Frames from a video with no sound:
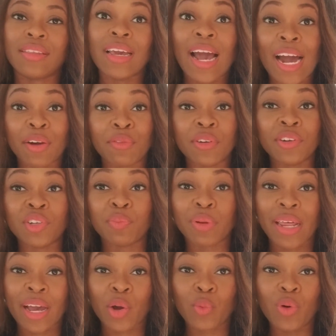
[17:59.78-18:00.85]
the average
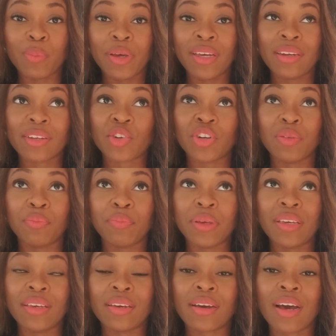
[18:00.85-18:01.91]
Black woman could
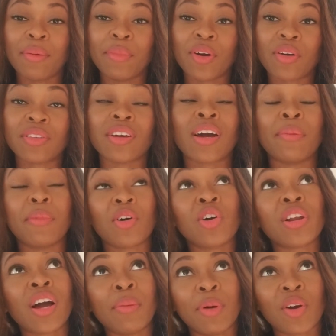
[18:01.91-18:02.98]

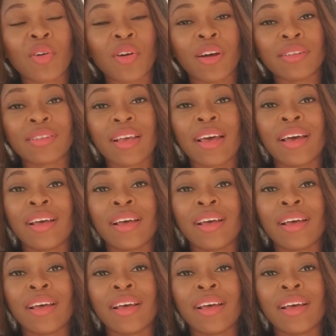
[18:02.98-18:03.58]
come across